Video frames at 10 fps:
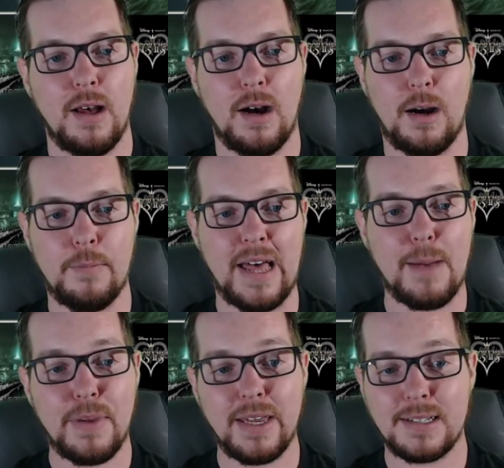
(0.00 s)

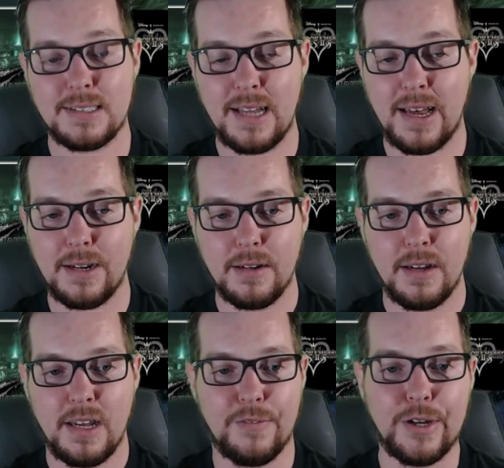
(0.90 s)
That being said,
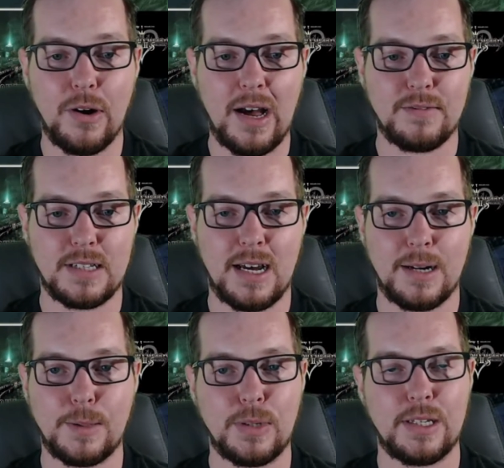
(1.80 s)
if you don't have time
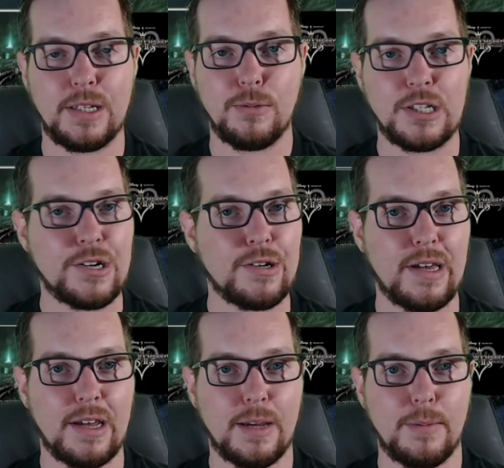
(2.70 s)
to play the original
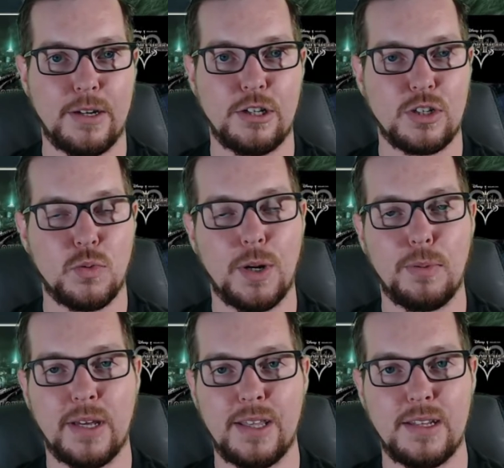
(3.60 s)
game and you just want to
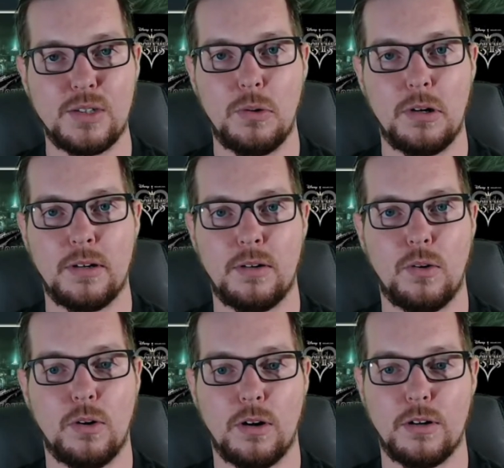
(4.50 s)
play this one,
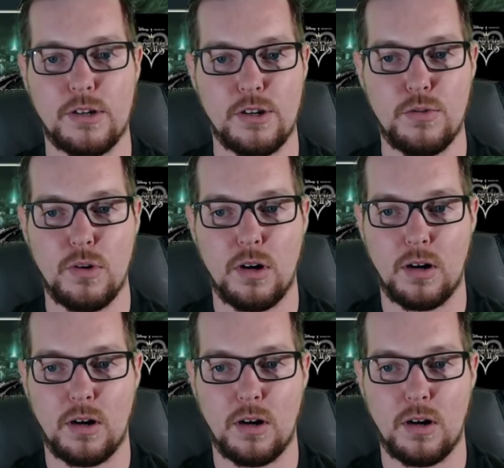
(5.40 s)
or you